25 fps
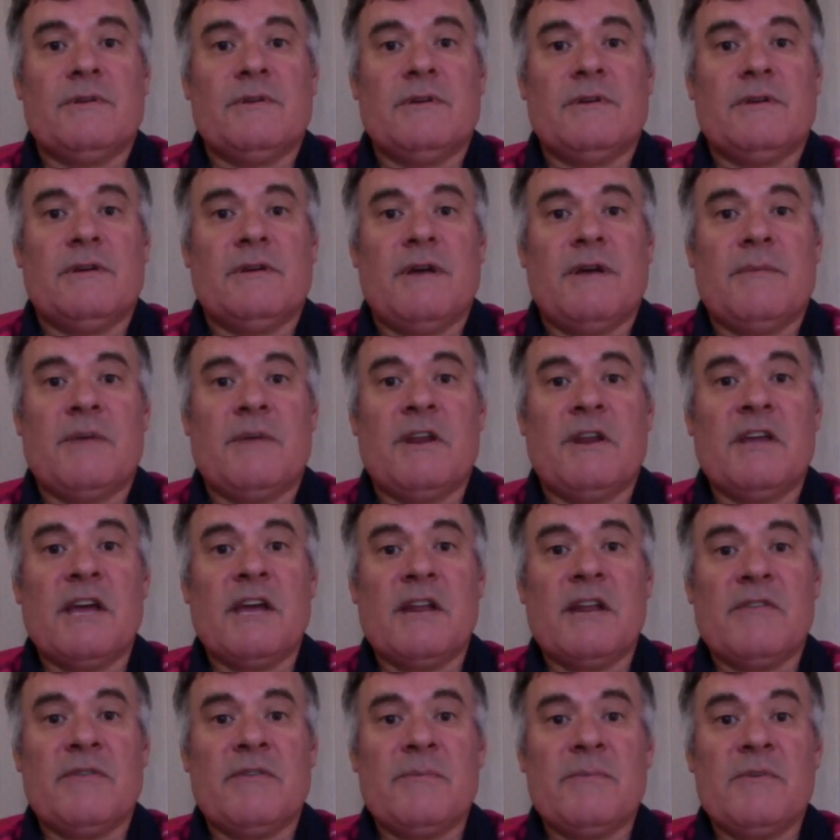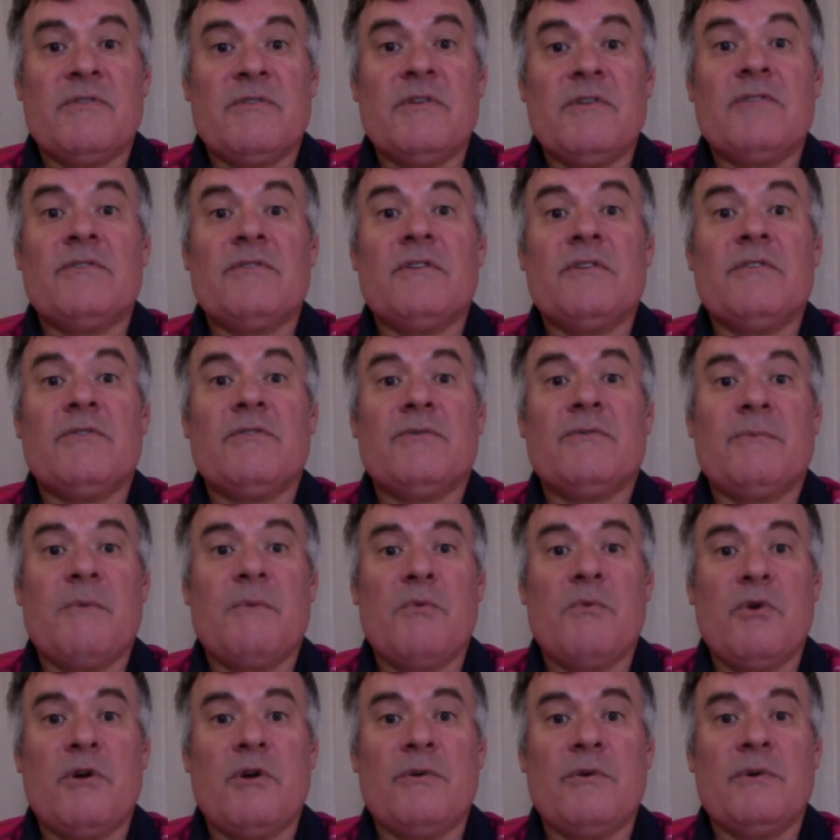I'm going to get some assistance from
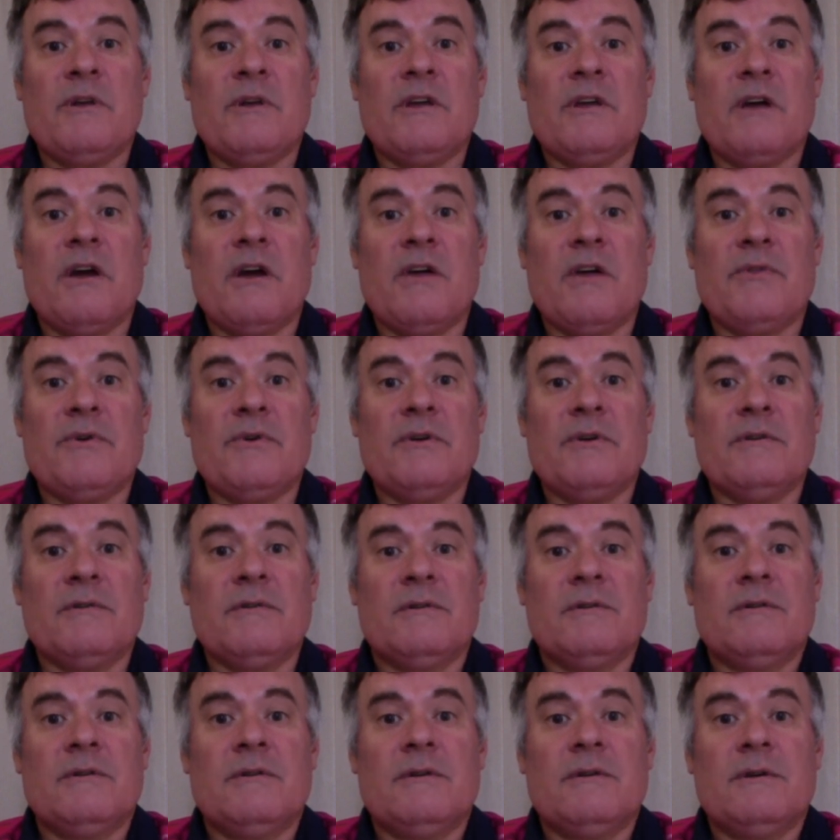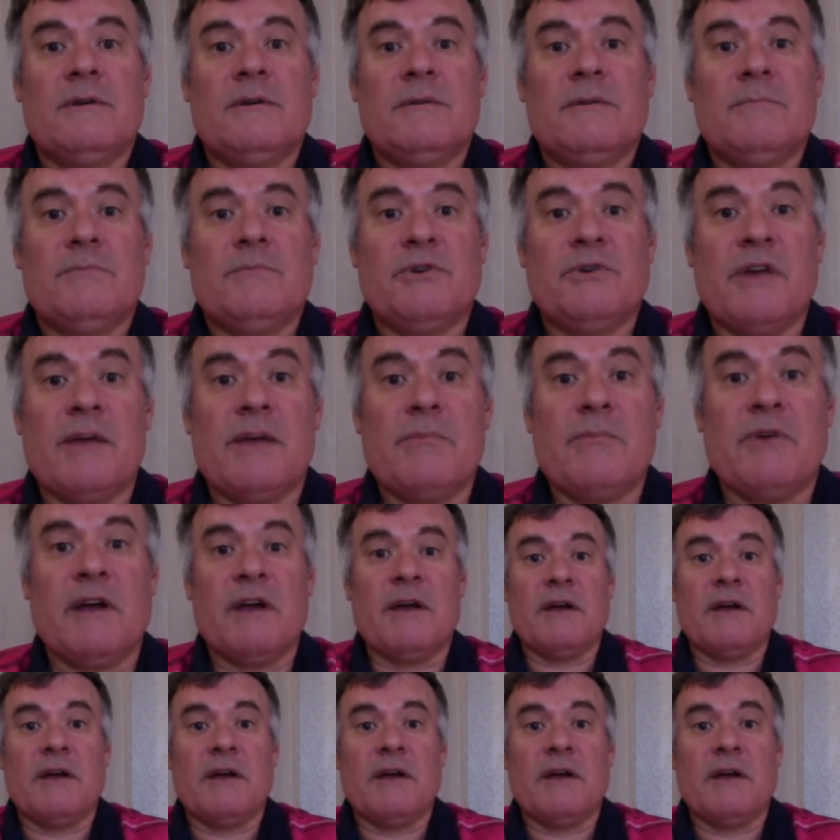award-winning author Brené Brown.